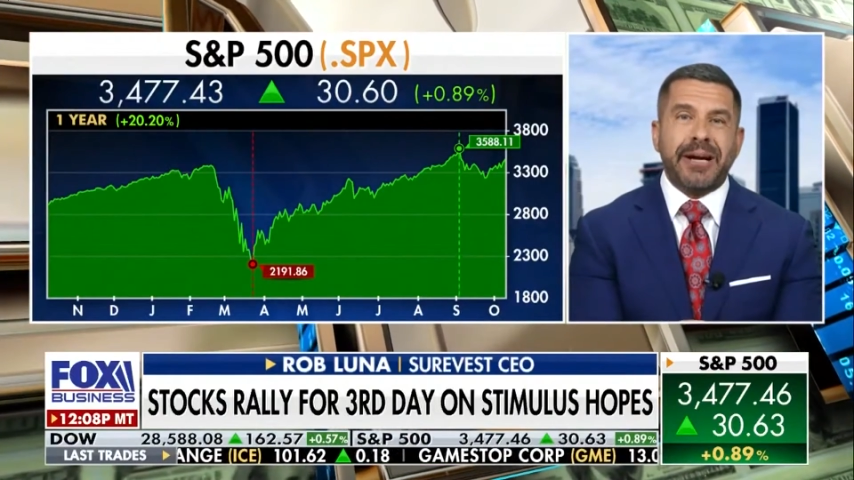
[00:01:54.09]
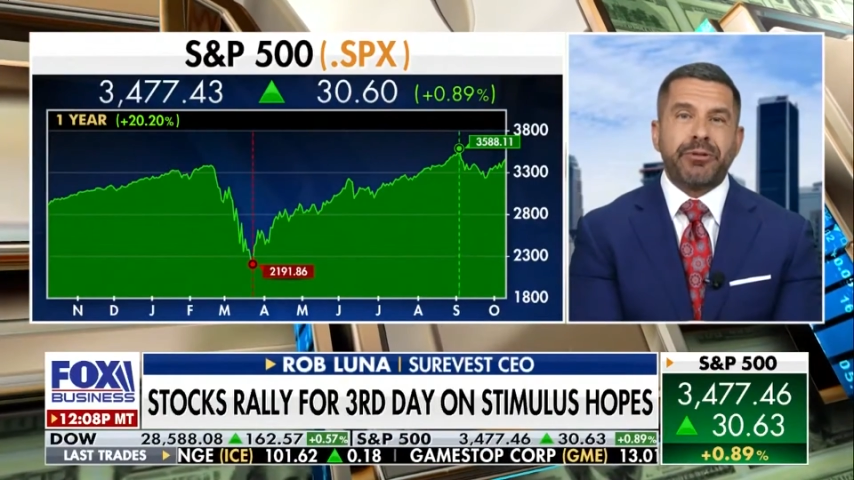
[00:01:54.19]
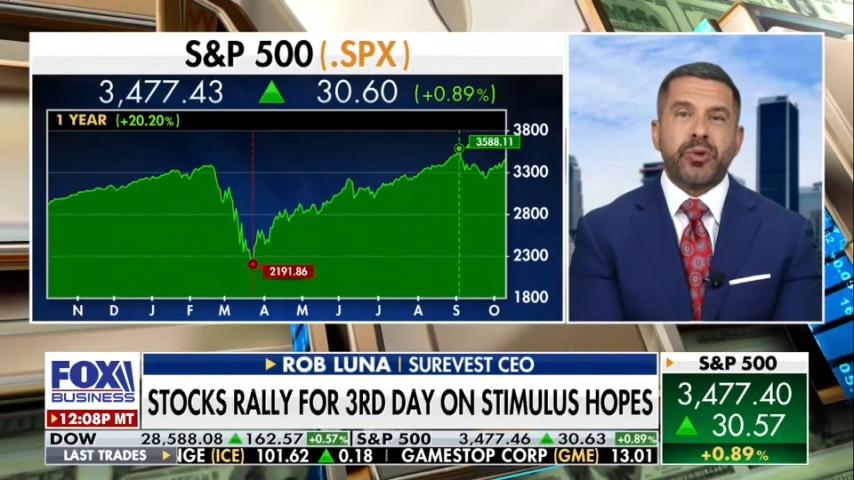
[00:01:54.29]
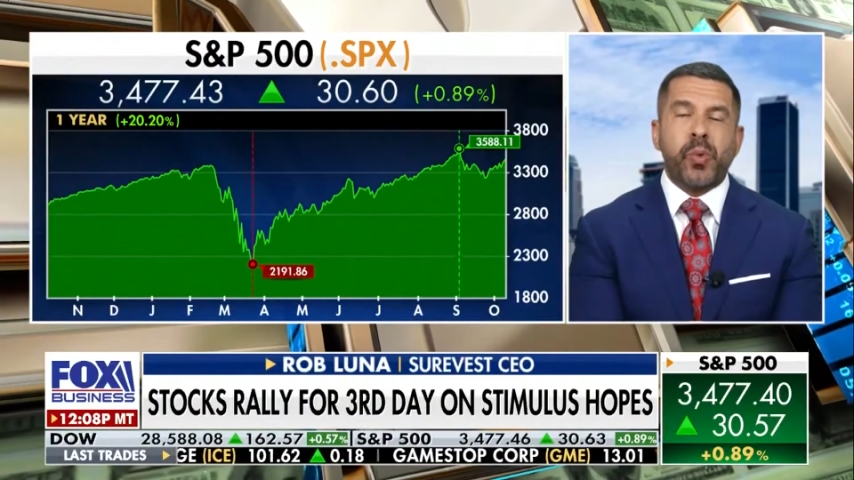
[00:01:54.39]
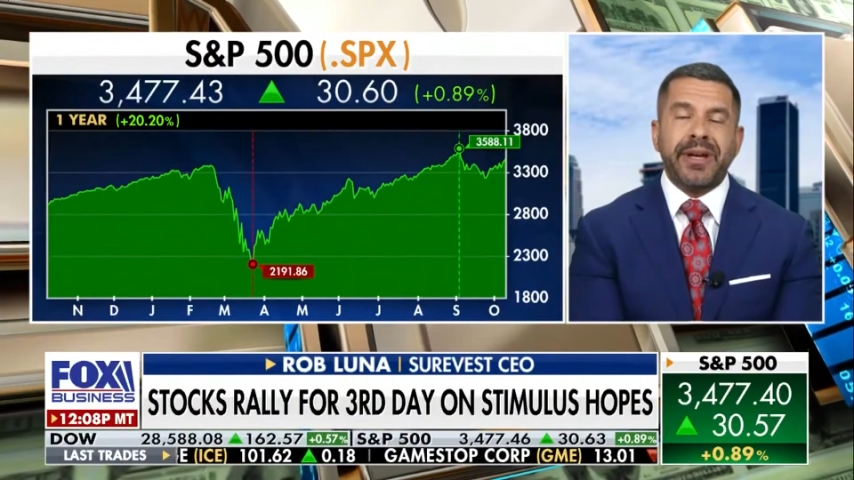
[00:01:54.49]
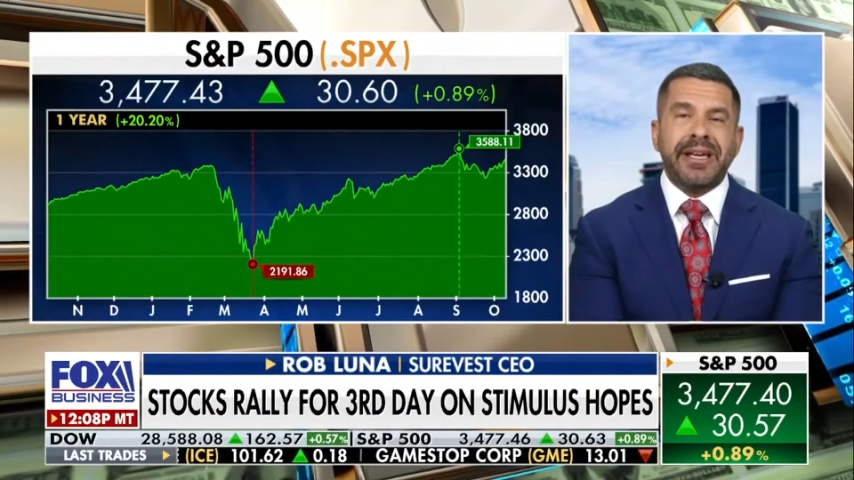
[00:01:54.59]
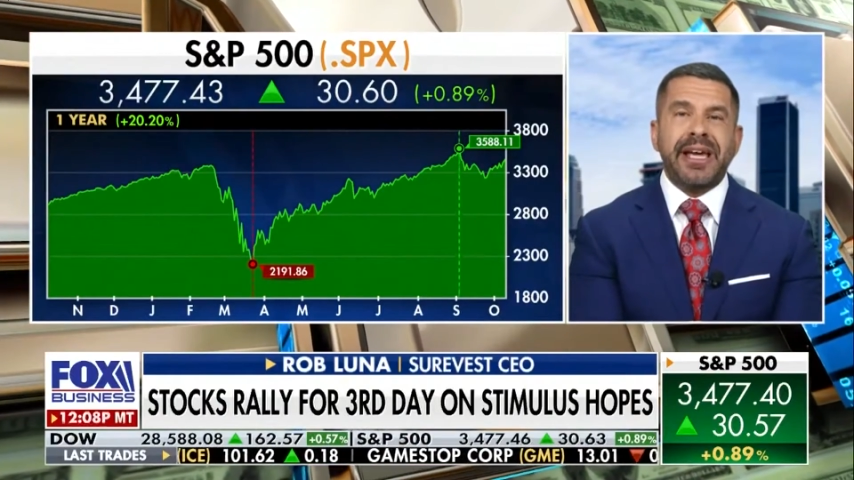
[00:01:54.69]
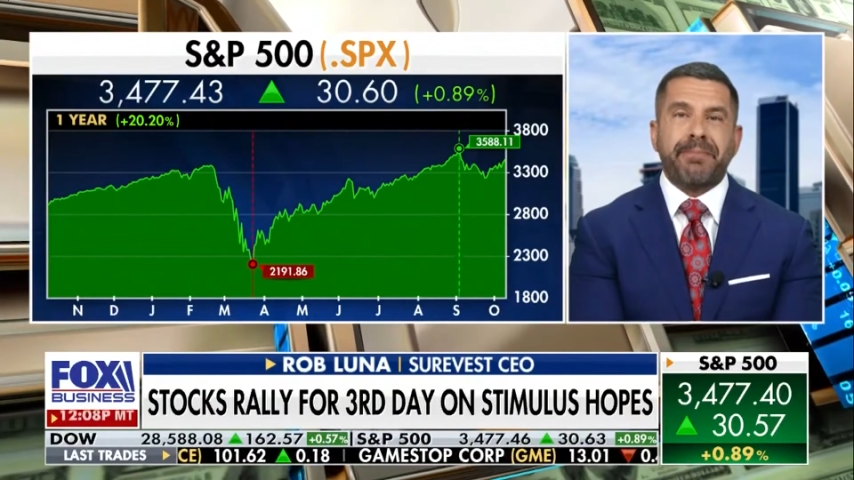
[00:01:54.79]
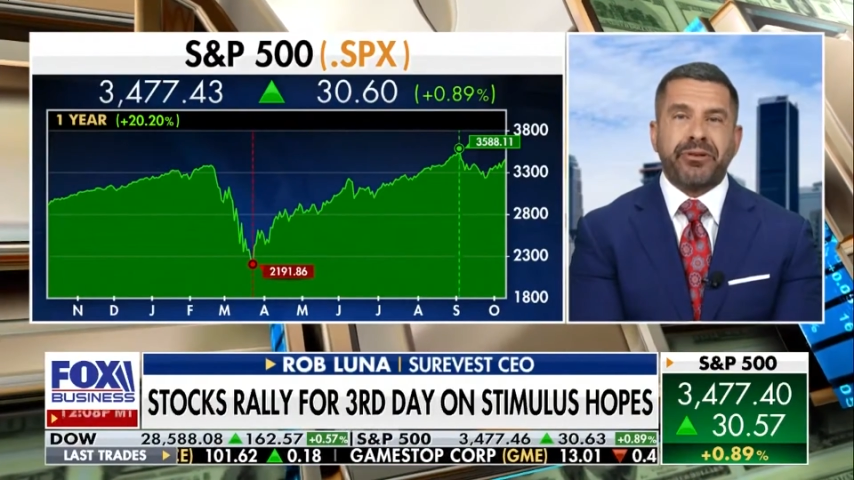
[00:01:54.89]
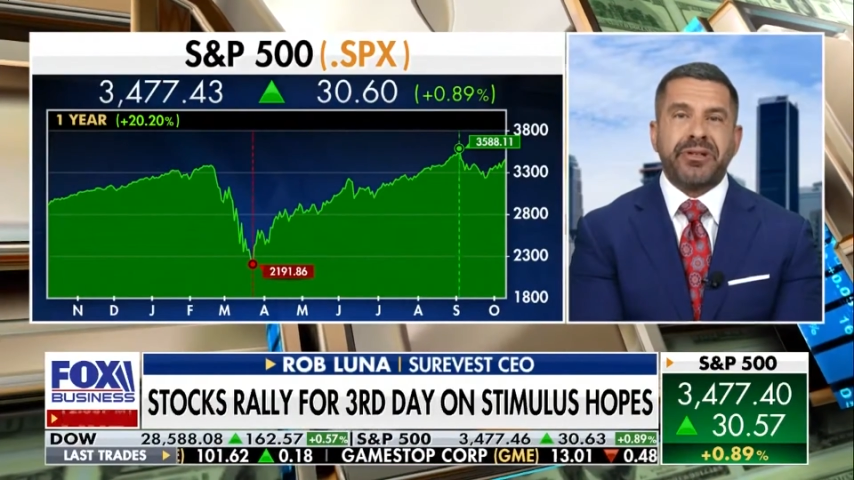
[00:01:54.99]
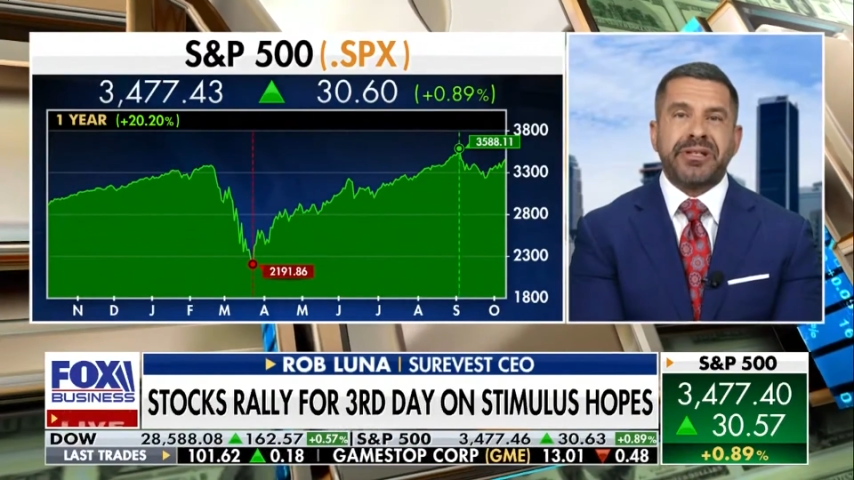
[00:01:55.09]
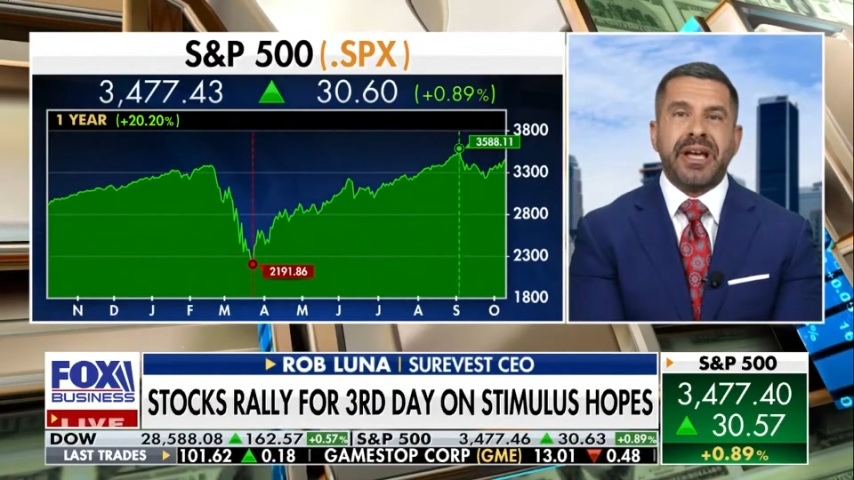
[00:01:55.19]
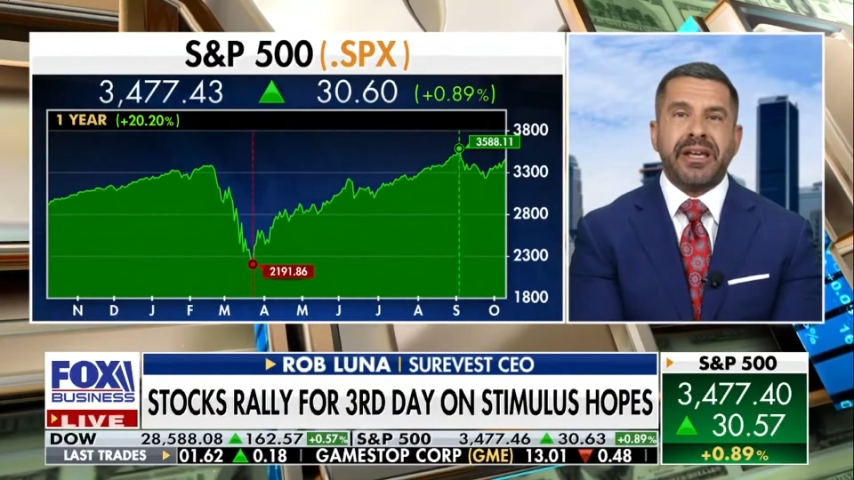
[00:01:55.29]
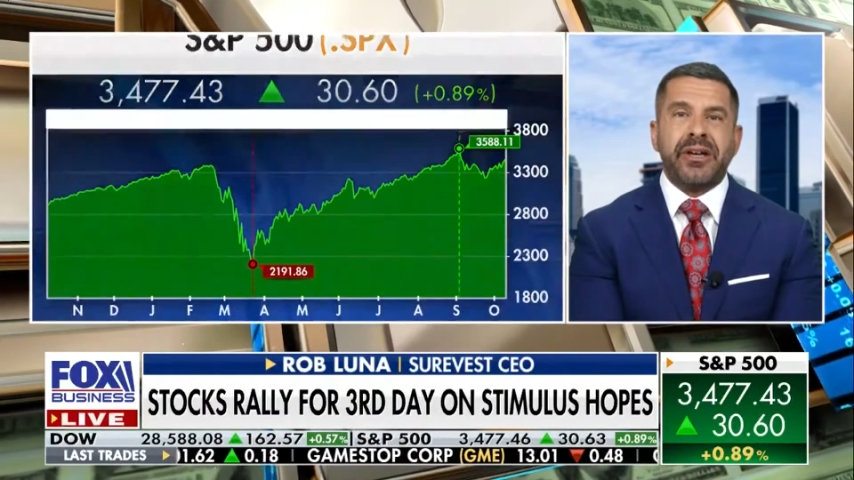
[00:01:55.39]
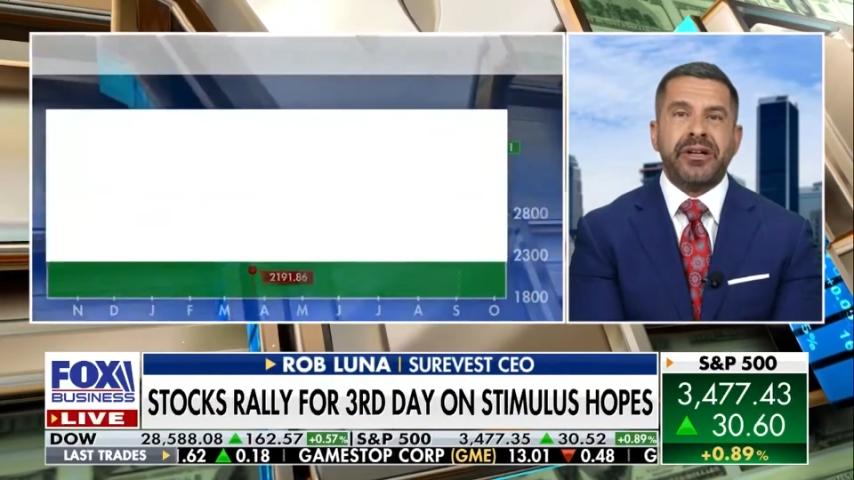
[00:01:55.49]
up
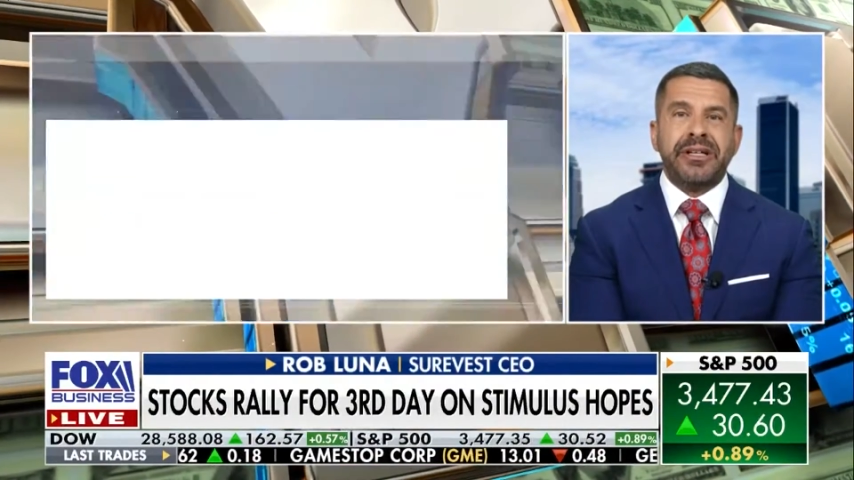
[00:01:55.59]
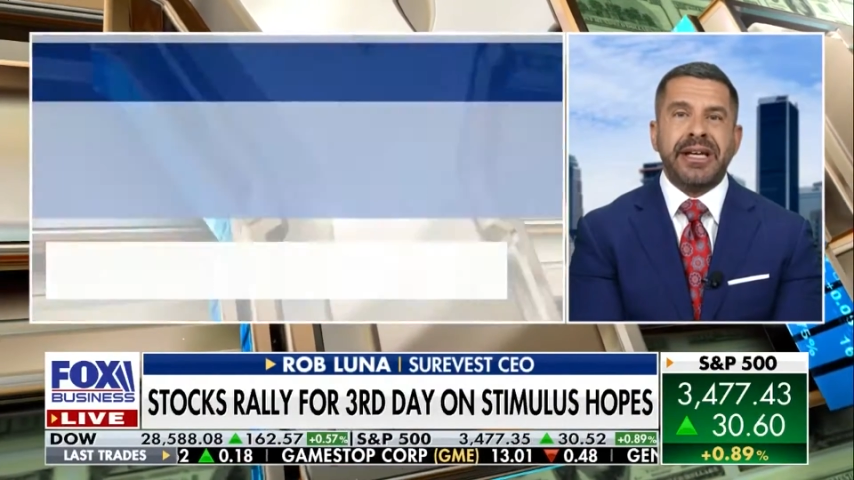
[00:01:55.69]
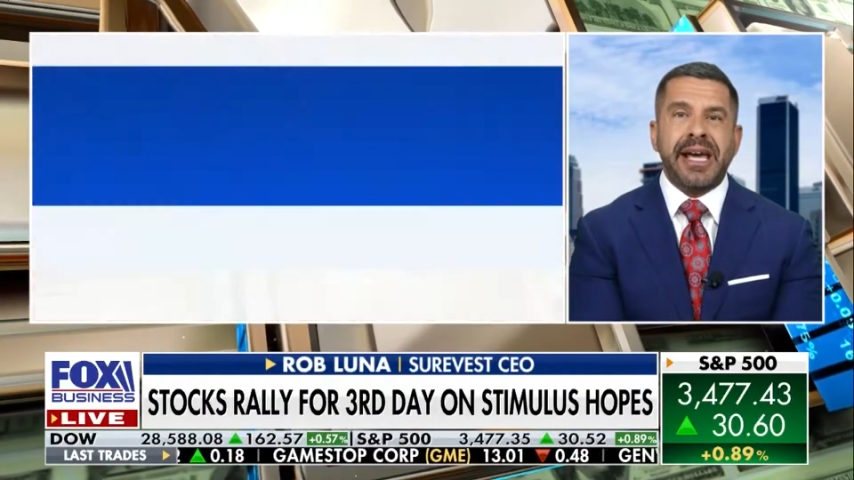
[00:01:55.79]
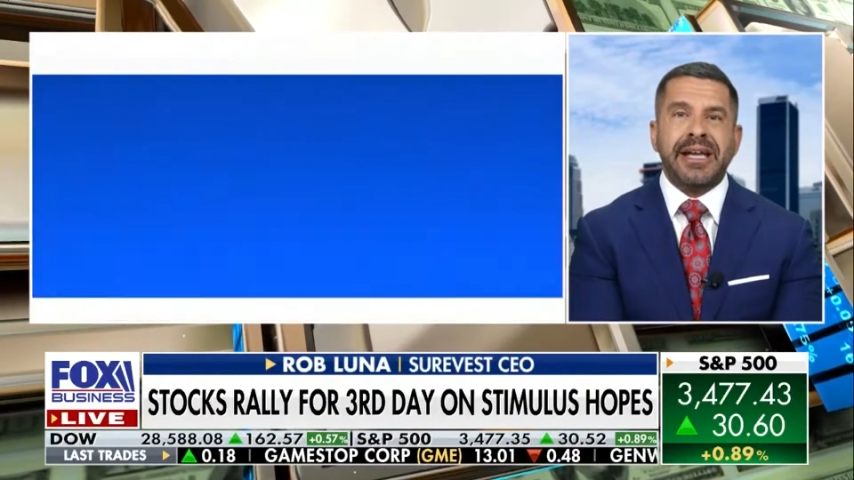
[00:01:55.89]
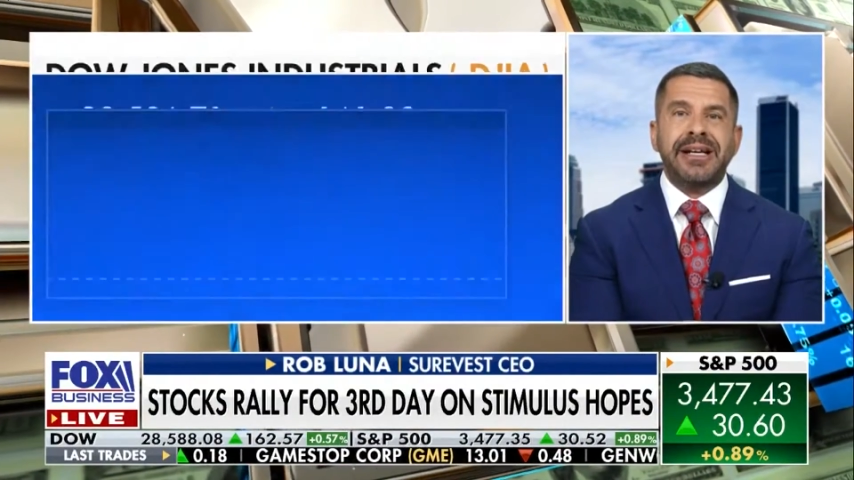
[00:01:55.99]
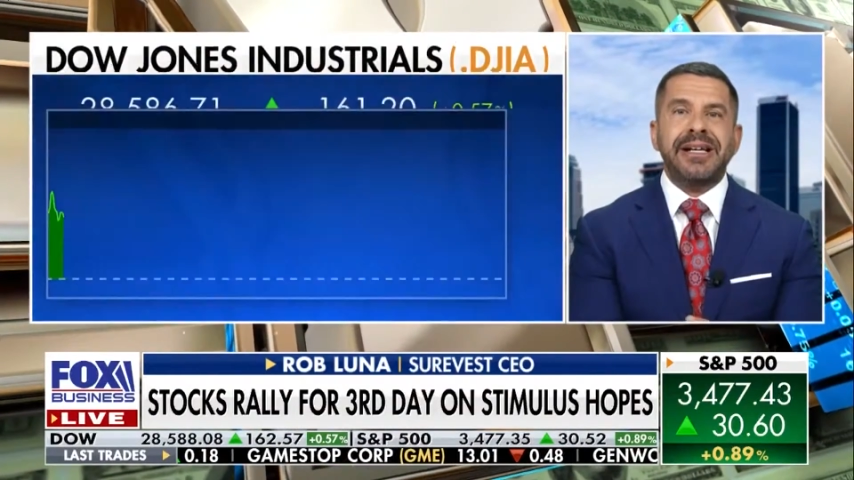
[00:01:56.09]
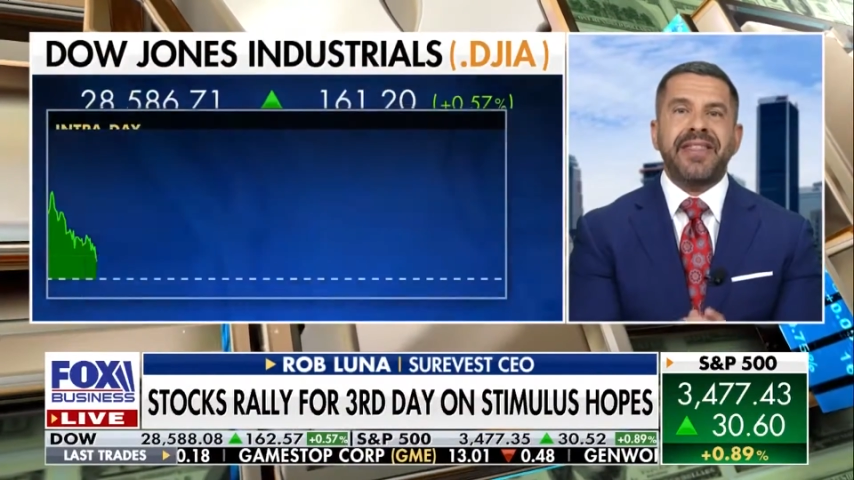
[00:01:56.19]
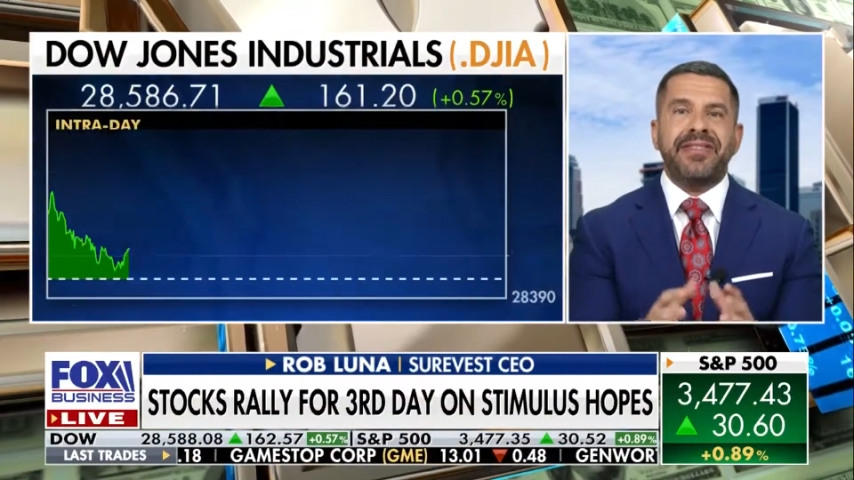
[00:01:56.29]
28% year to date.